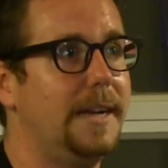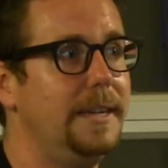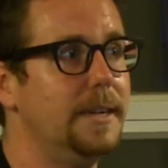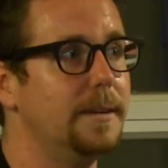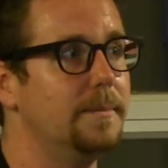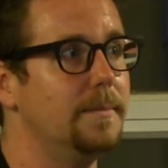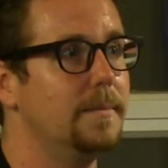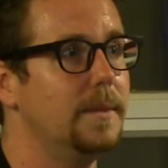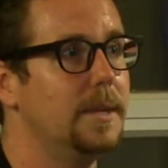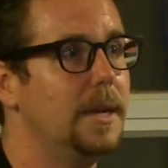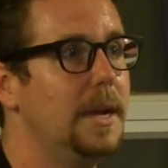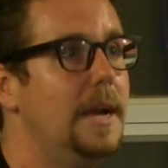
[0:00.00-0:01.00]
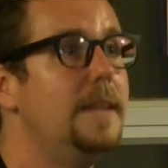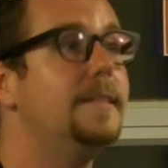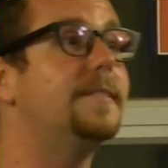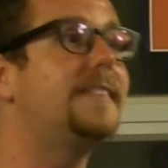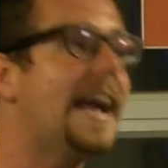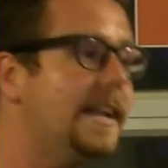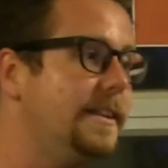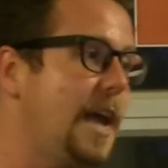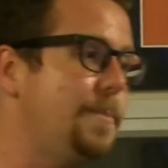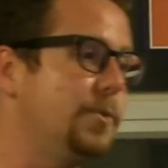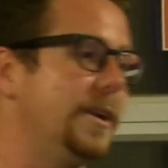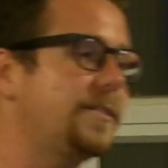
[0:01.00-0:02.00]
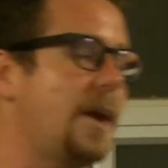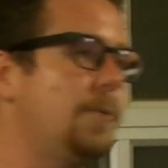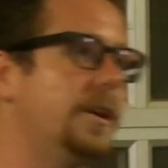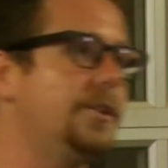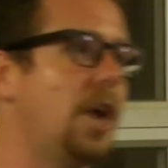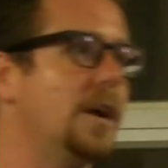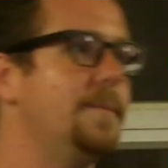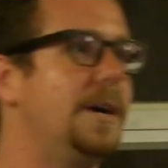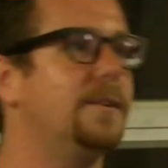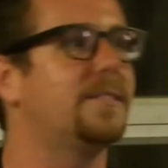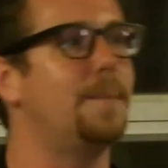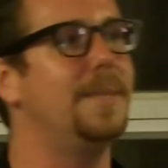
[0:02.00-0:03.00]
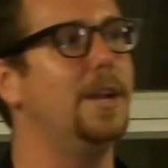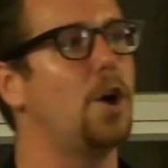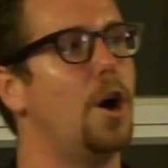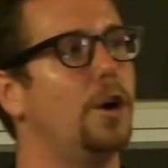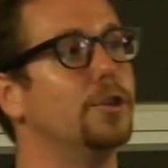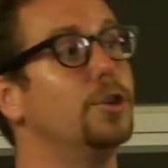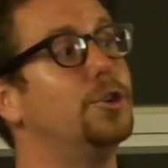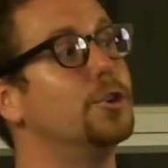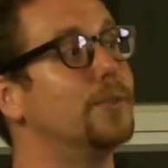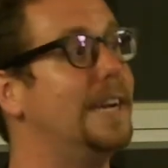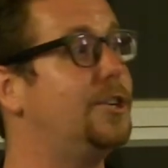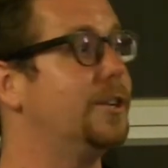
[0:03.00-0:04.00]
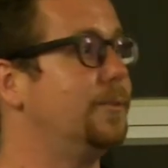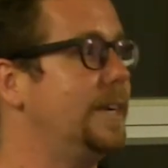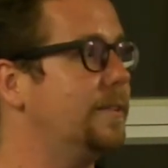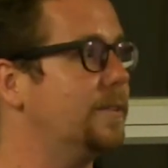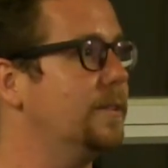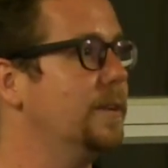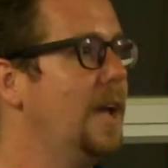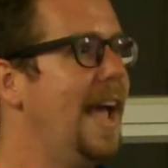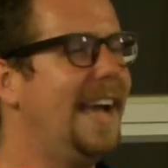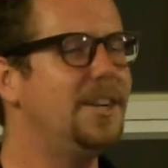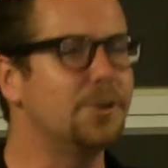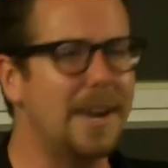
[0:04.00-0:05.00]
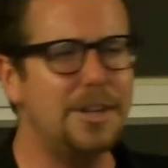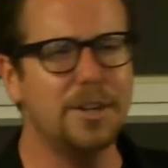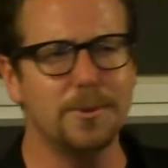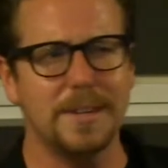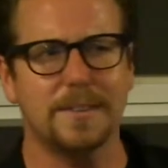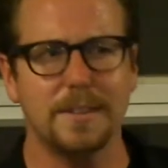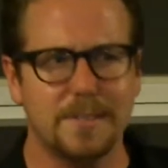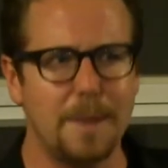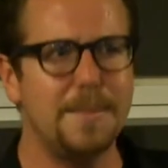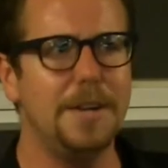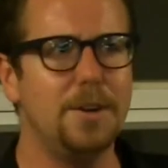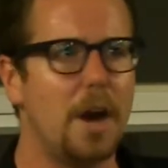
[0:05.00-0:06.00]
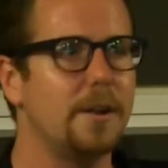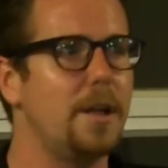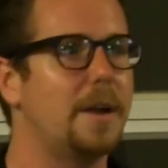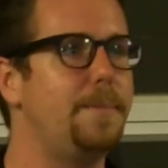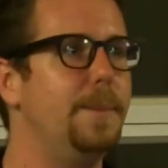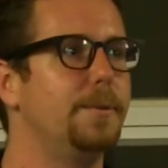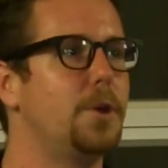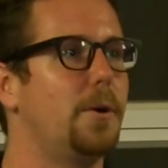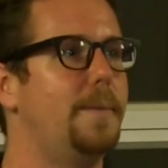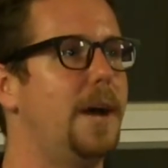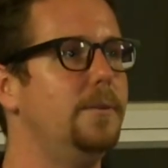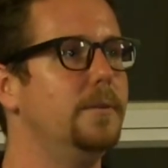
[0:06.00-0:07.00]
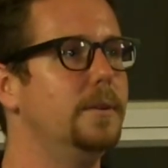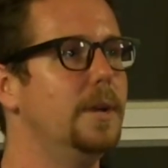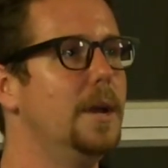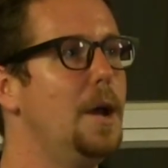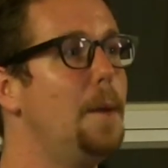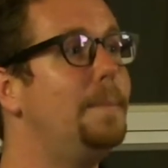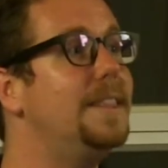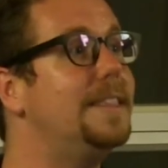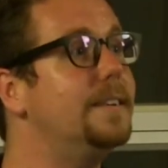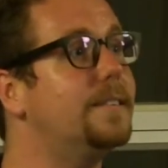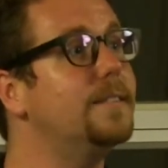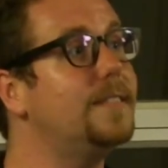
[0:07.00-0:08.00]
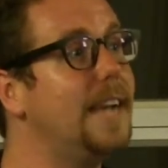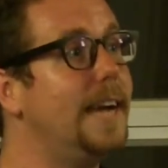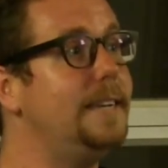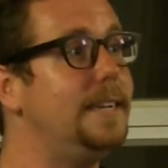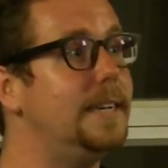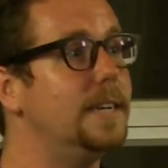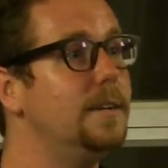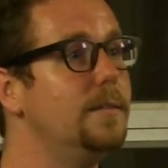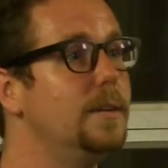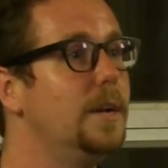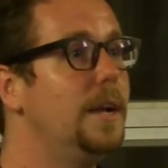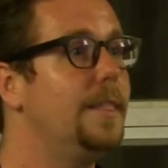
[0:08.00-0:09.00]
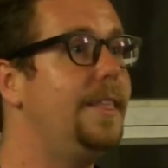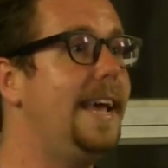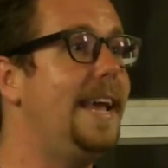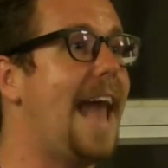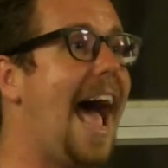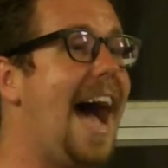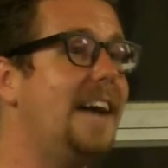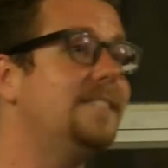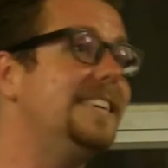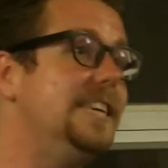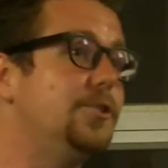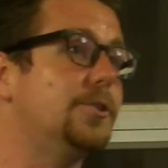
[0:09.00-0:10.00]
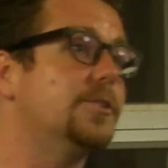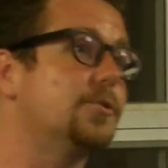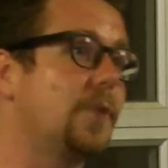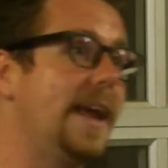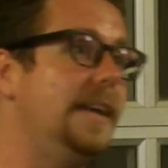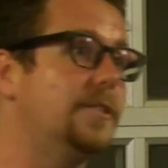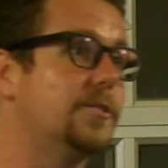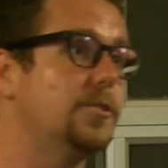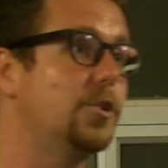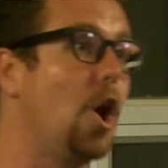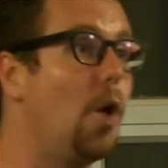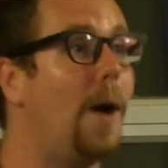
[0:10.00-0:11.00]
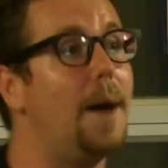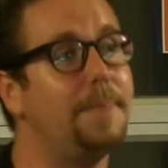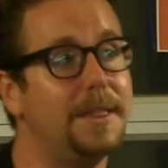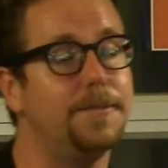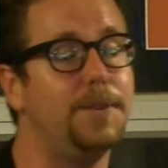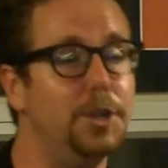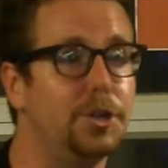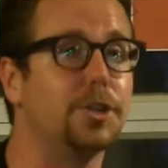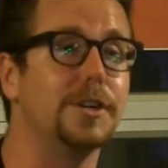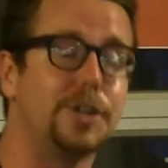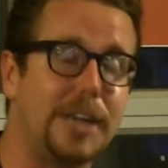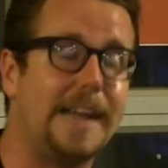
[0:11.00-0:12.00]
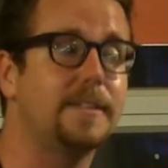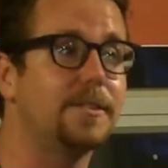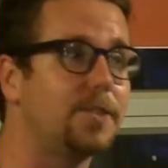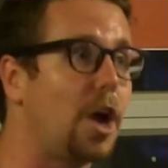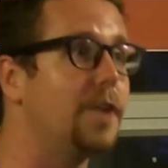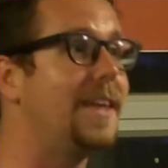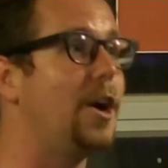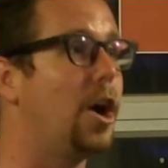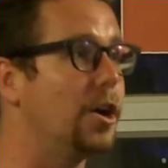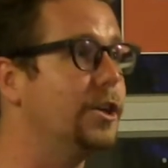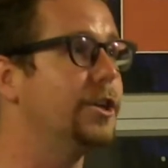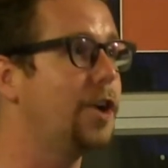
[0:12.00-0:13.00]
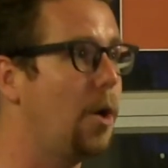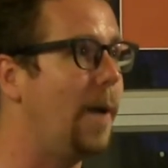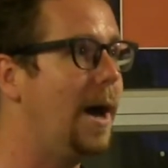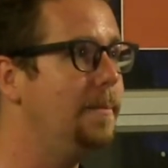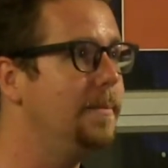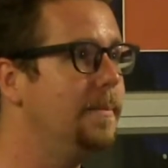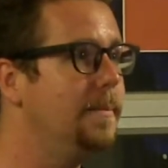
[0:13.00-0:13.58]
idea. The second type of risk I want to talk about is something called duration risk. And duration risk is something not a lot of people know about, but this is the idea that as interest rates go up in the future, and chances are they are going to go up,